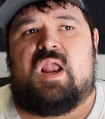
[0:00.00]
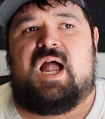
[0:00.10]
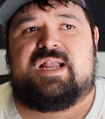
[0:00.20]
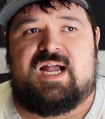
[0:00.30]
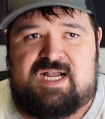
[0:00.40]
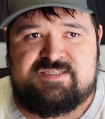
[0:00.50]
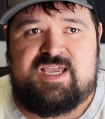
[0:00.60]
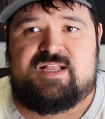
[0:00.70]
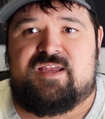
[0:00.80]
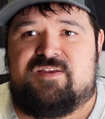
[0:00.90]
I
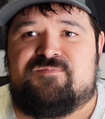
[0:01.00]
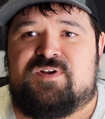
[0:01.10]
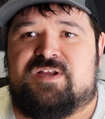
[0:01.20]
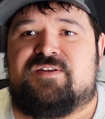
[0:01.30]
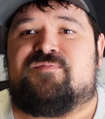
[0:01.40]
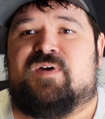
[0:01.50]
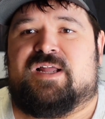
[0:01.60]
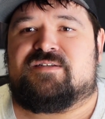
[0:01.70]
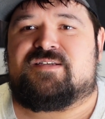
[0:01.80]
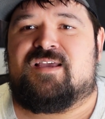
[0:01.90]
contacted Infinite
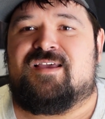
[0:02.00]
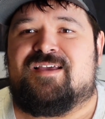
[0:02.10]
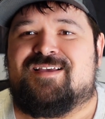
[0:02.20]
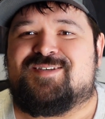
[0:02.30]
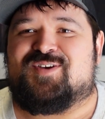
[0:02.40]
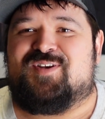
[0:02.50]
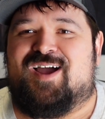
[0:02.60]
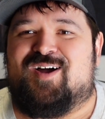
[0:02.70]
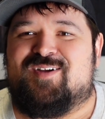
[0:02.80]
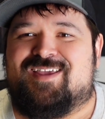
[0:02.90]
Defense. So
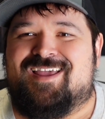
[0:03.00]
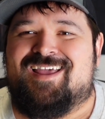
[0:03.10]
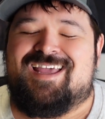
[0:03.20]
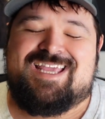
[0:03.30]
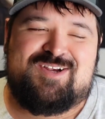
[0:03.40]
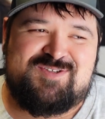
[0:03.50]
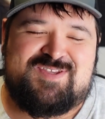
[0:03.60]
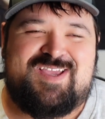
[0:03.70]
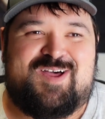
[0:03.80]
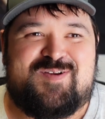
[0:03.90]
now here's
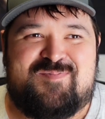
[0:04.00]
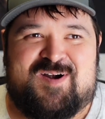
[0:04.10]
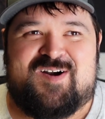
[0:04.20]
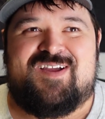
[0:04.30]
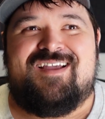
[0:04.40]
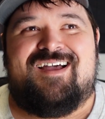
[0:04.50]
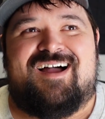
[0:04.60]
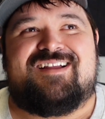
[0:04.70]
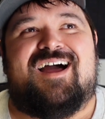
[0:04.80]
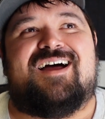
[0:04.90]
the other part.
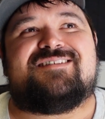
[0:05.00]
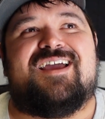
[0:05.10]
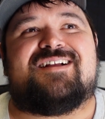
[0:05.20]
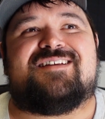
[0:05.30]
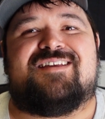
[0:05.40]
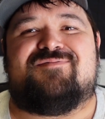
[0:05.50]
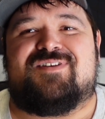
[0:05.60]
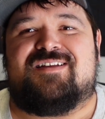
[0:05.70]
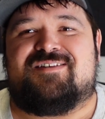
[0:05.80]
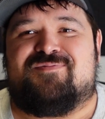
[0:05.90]
I contacted
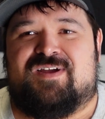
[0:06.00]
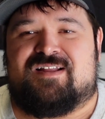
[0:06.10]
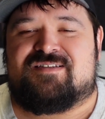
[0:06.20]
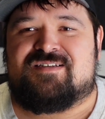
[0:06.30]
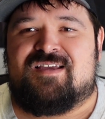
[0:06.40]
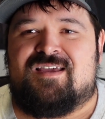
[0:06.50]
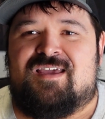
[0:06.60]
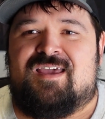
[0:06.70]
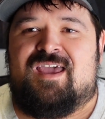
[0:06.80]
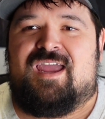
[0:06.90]
Infinite Defense
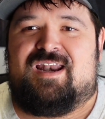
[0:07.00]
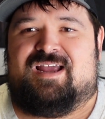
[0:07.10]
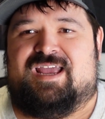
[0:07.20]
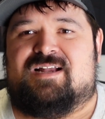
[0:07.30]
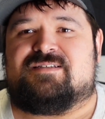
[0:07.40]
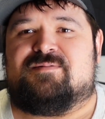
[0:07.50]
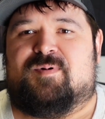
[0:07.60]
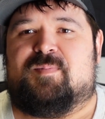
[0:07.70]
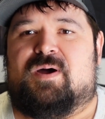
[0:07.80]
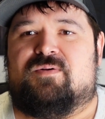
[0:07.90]
and I asked them
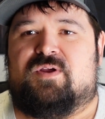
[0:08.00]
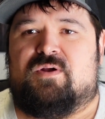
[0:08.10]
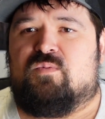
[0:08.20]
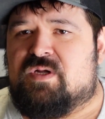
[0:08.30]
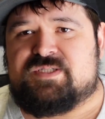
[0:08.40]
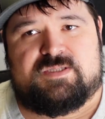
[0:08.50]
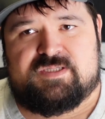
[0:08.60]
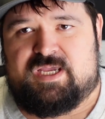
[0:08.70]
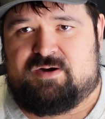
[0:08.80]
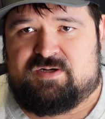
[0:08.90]
about, you know, what's this
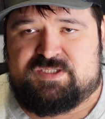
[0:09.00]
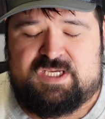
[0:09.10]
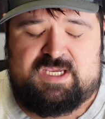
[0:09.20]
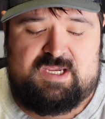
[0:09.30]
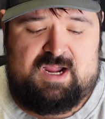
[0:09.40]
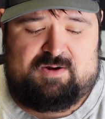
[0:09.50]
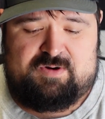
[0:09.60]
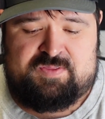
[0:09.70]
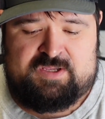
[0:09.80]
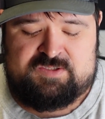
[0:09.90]
guarantee? How
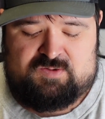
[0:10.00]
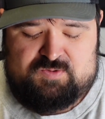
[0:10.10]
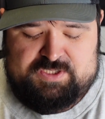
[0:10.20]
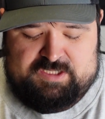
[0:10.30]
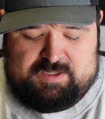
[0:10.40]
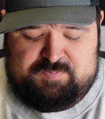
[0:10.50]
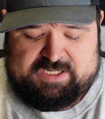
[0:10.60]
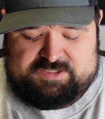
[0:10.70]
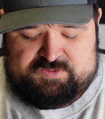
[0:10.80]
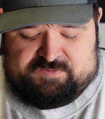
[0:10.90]
are things holding up?
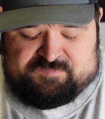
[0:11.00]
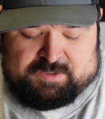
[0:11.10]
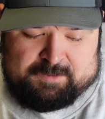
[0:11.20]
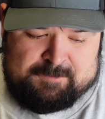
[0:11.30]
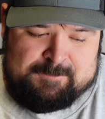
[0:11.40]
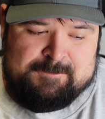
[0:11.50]
That sort of thing.